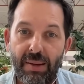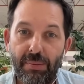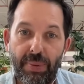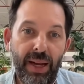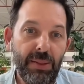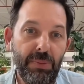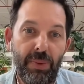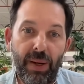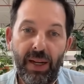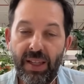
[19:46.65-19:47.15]

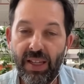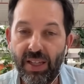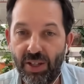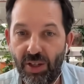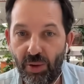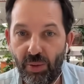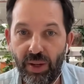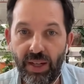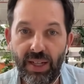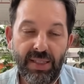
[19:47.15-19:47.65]
backed by the
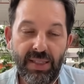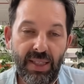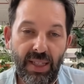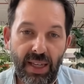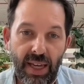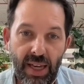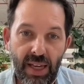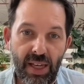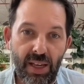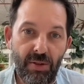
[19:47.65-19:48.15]
US, the
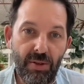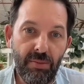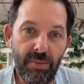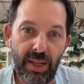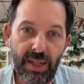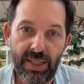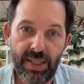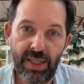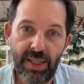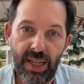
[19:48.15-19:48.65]
EU, and
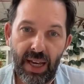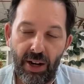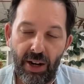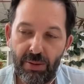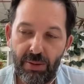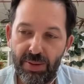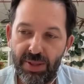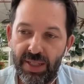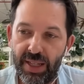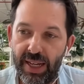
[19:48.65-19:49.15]
much of the
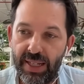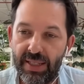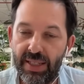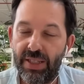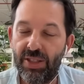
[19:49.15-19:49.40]
Arab states,